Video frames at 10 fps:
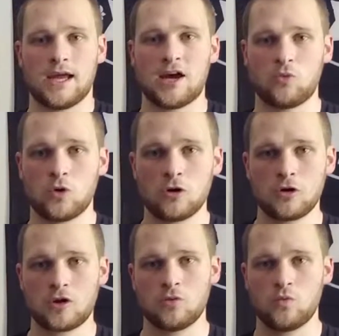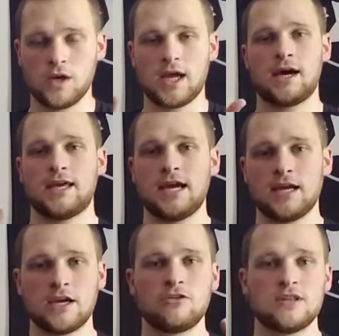At work, I
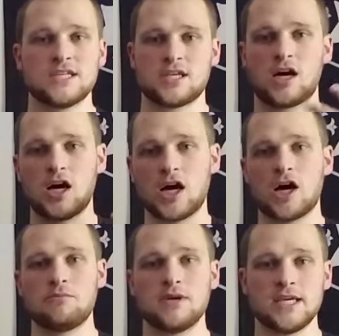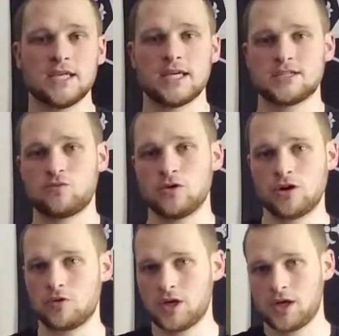can't carry this on me unless we're
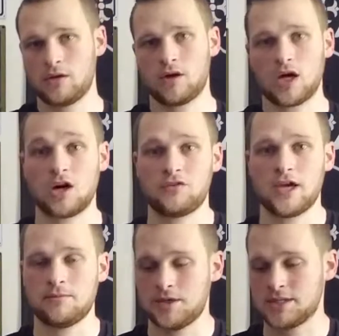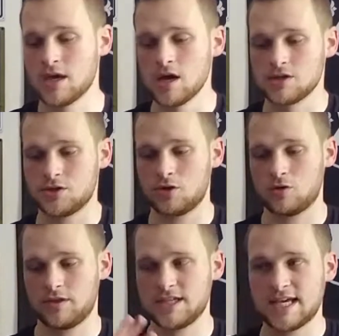going off campus.
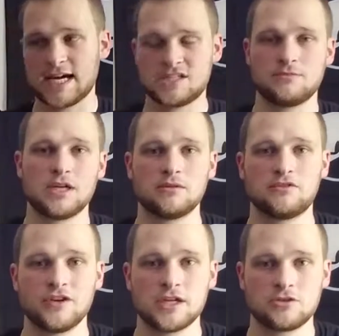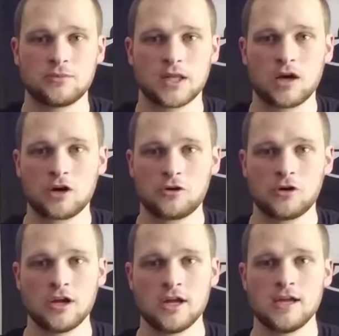So this has to be able to fit into my
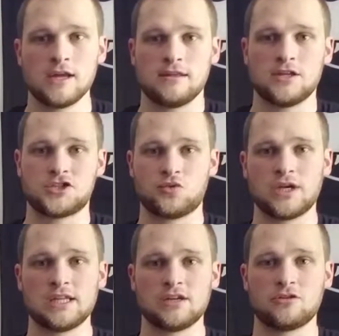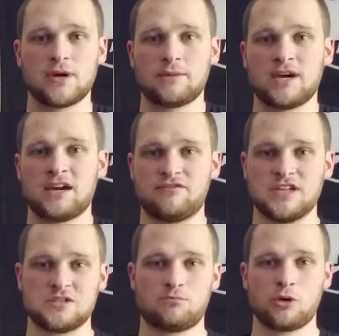locker. This 20-liter backpack
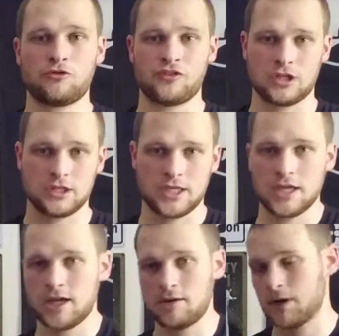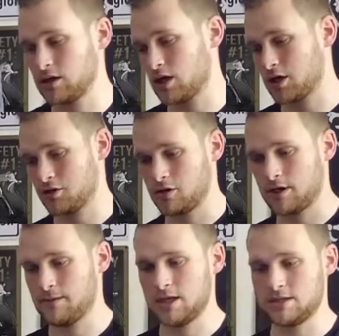fits perfectly in my locker.
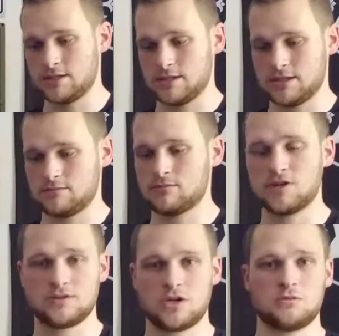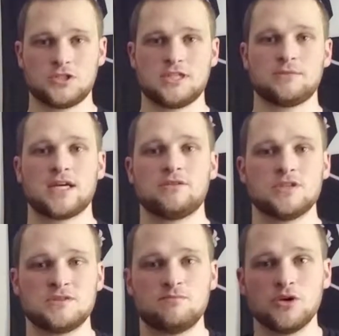I mean, it almost seemed like it
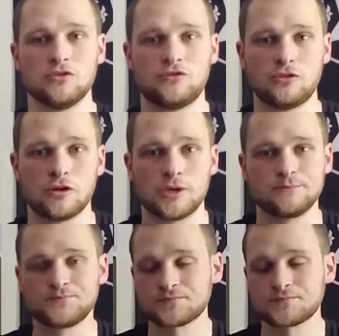was built for it.